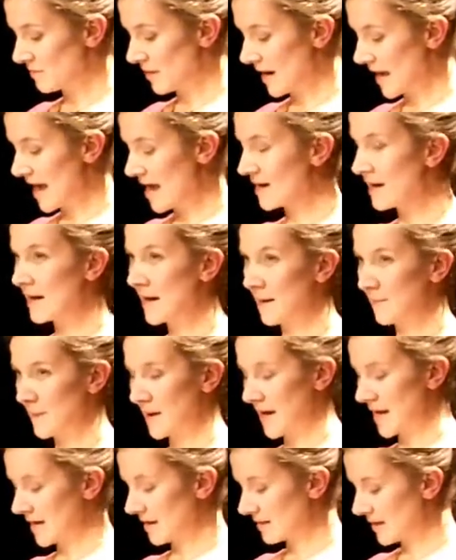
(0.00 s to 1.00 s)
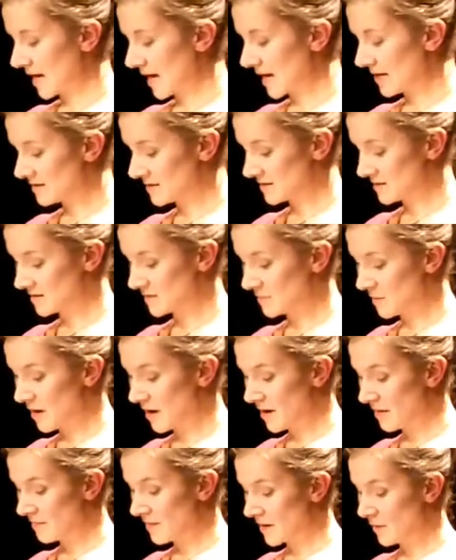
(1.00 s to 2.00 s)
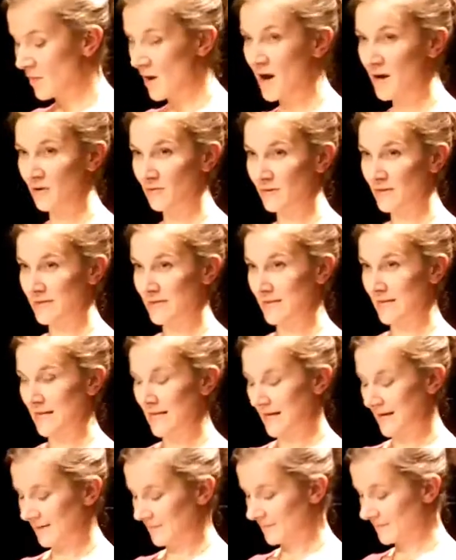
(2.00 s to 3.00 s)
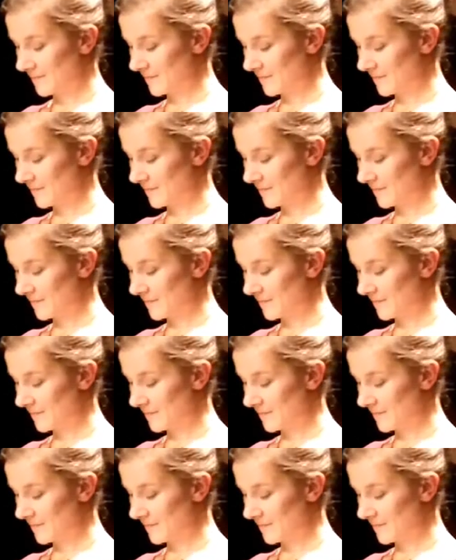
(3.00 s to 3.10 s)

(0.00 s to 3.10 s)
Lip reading: by Anna Lappe that has inspired my work recently.